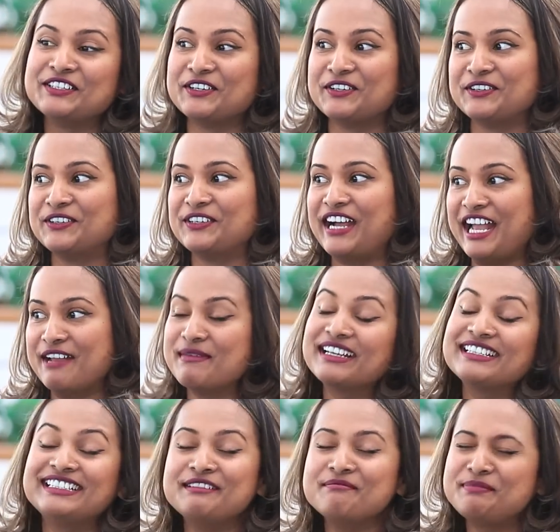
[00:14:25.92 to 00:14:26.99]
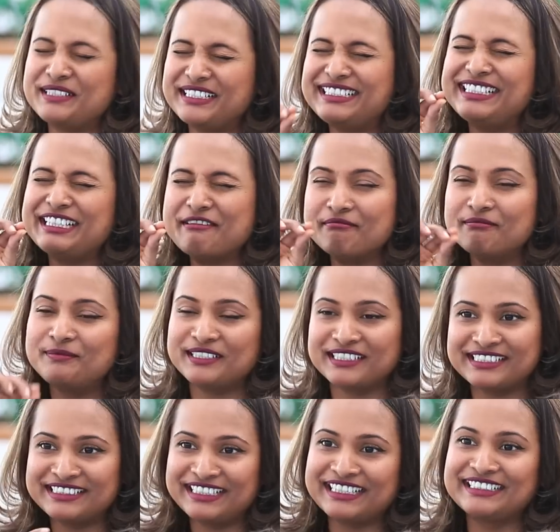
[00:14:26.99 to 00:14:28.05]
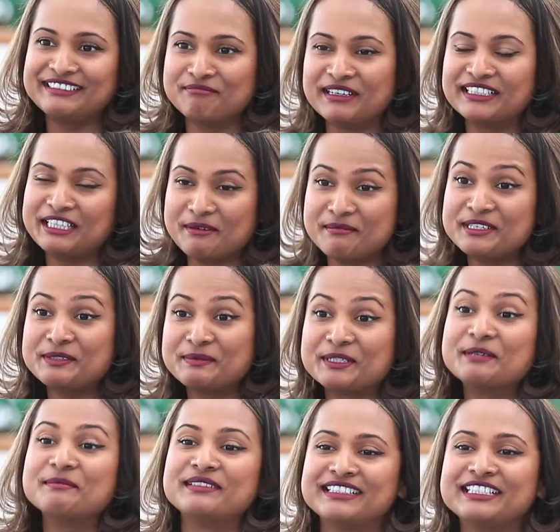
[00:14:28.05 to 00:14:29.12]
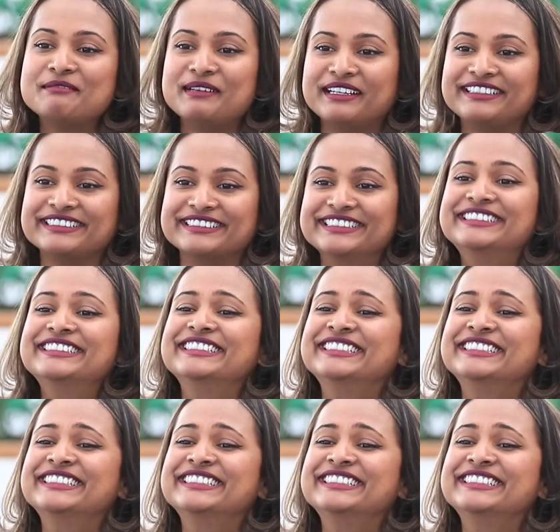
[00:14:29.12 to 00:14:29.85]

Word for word: So, I'm actually pretty impressed that my Tamil has become a little better.